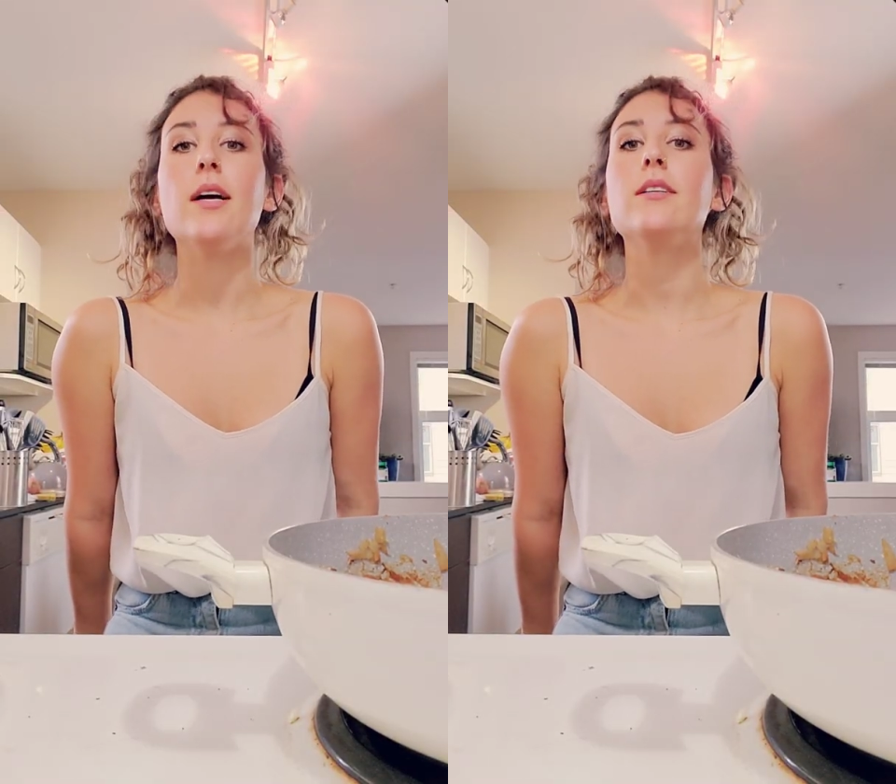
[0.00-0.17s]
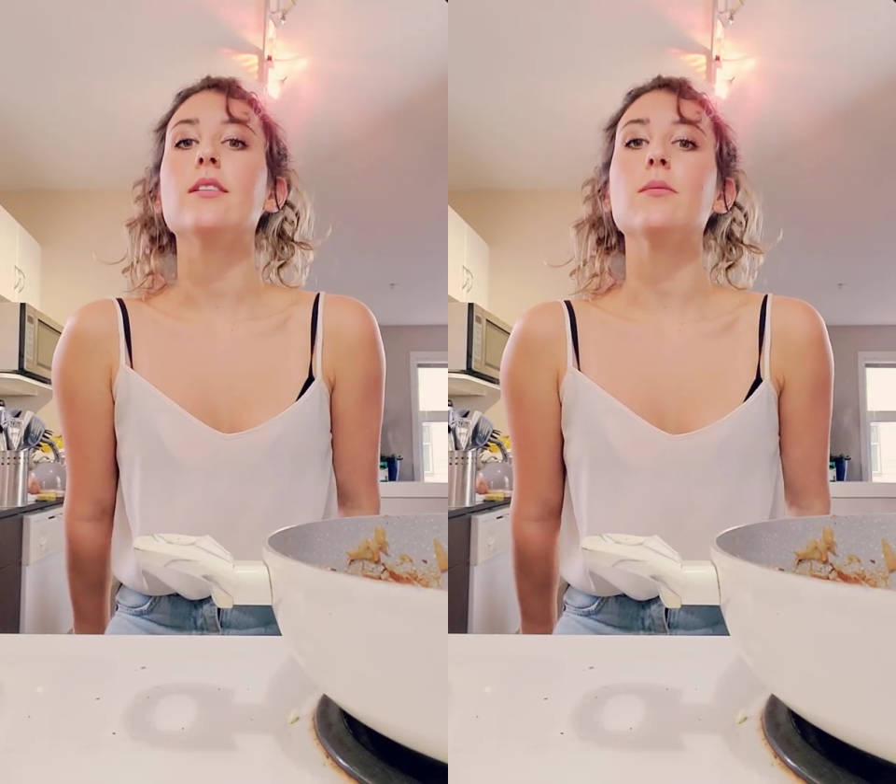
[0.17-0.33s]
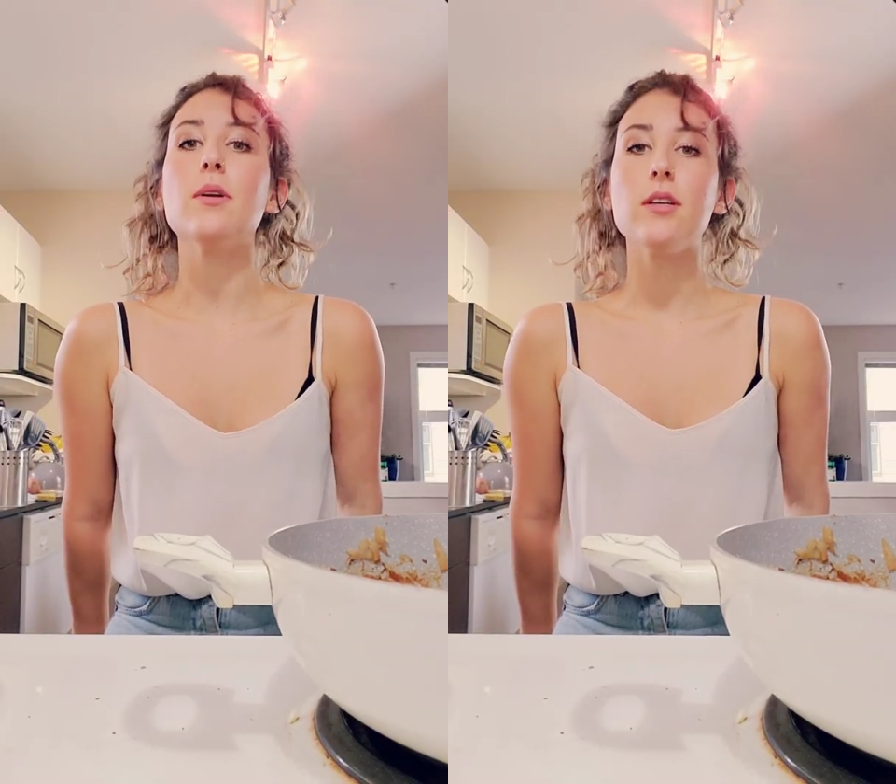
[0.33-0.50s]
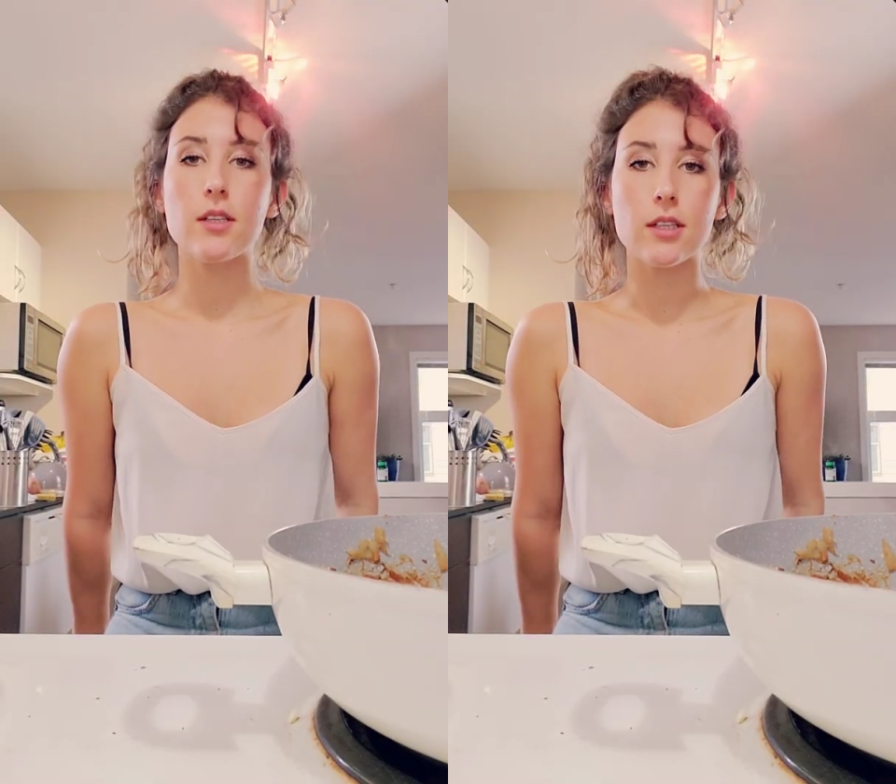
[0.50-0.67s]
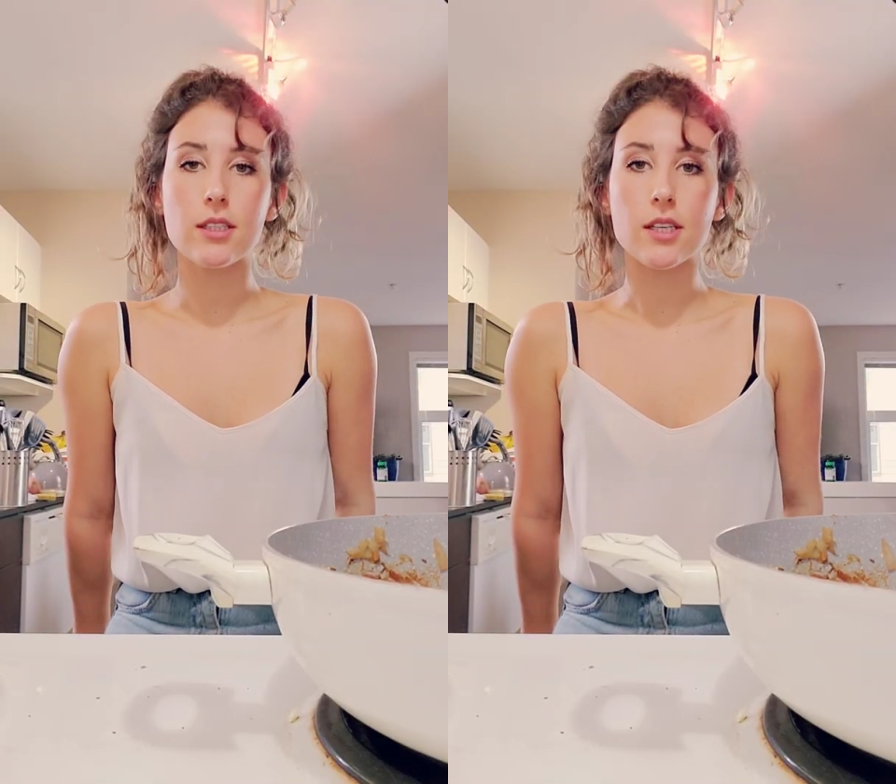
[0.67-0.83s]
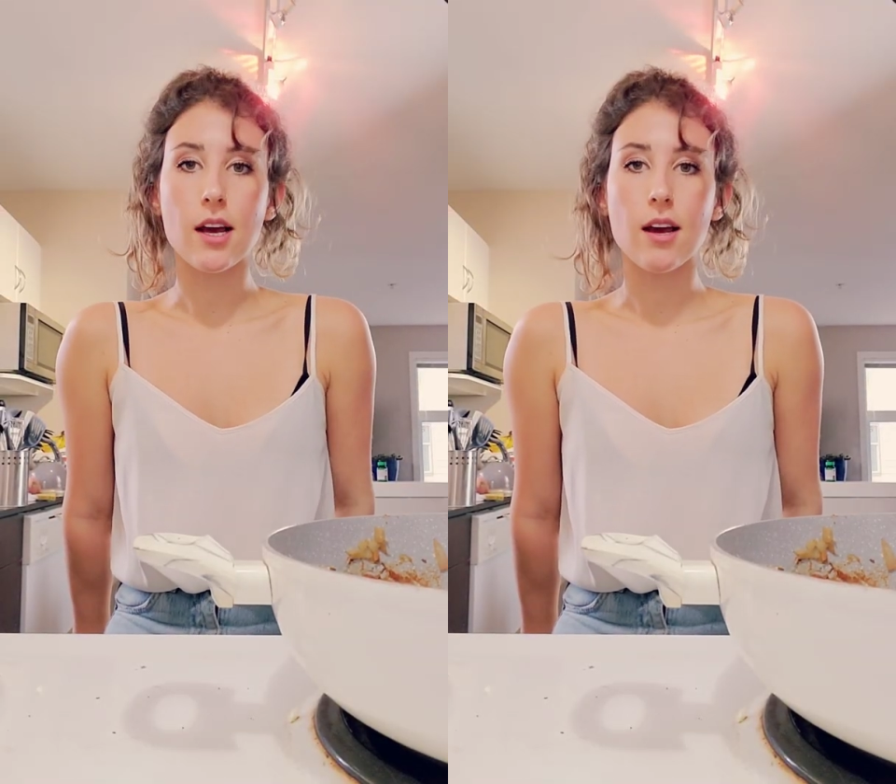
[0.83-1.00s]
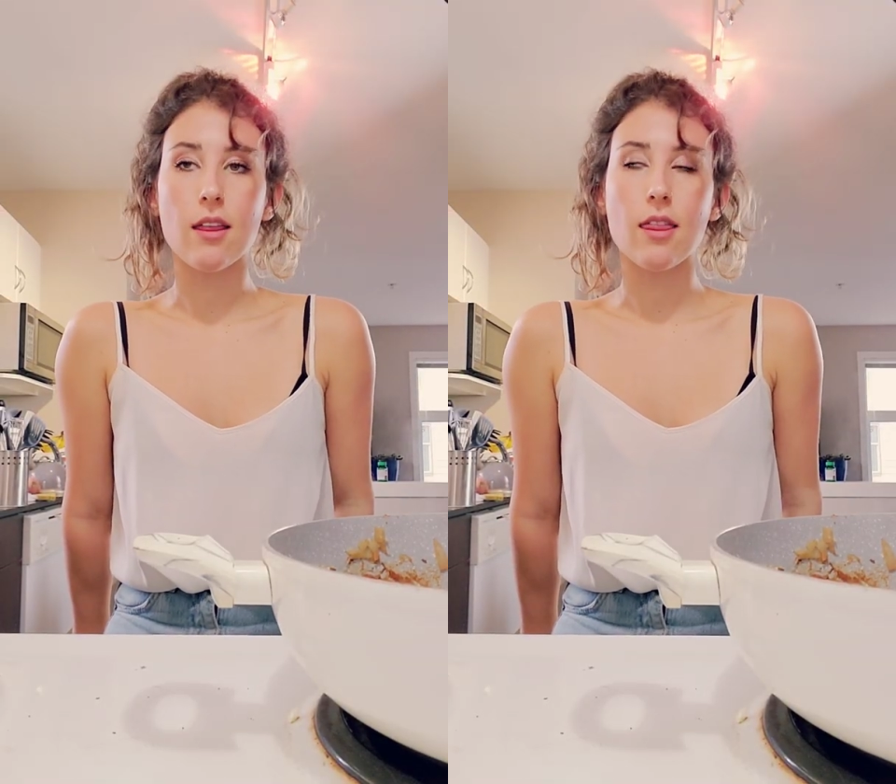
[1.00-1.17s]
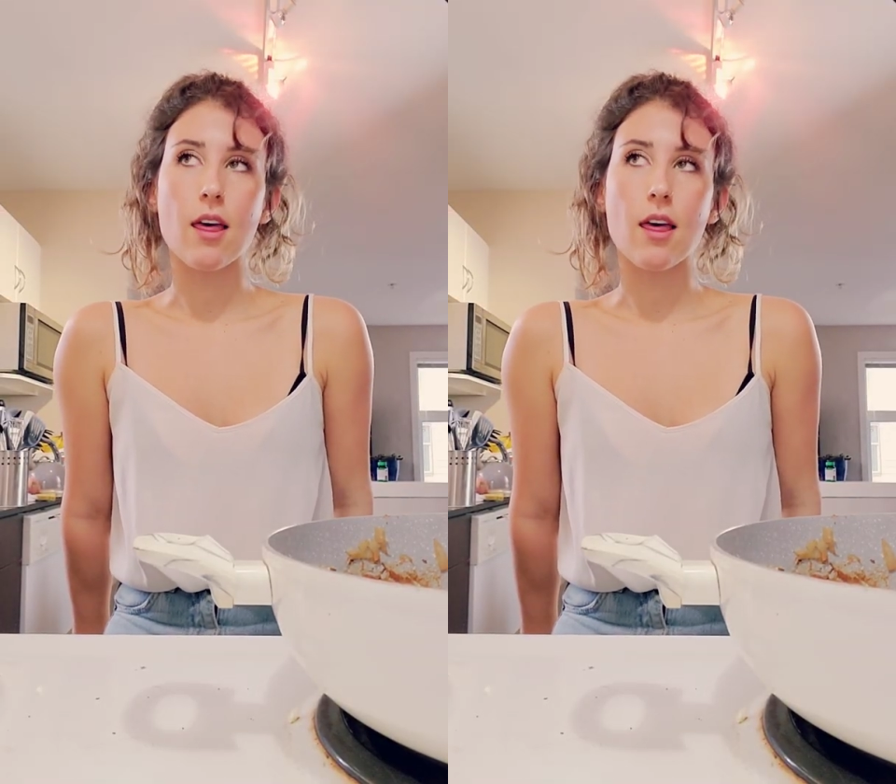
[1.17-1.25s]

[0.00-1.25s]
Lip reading: I just wanted to say